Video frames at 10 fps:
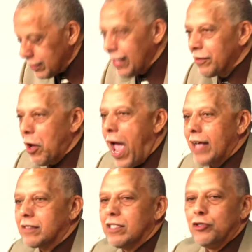They're
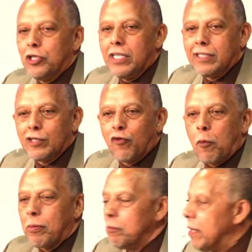asking Jesus
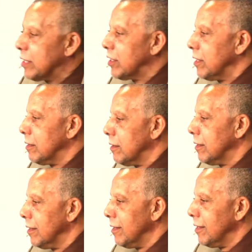for permission
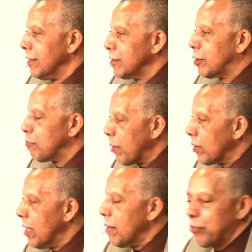to
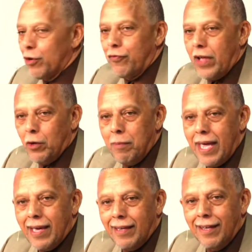burn up their fellow
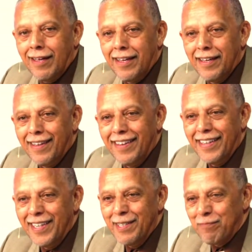man.
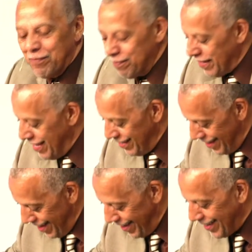
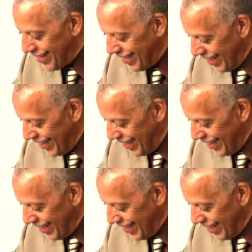Yeah.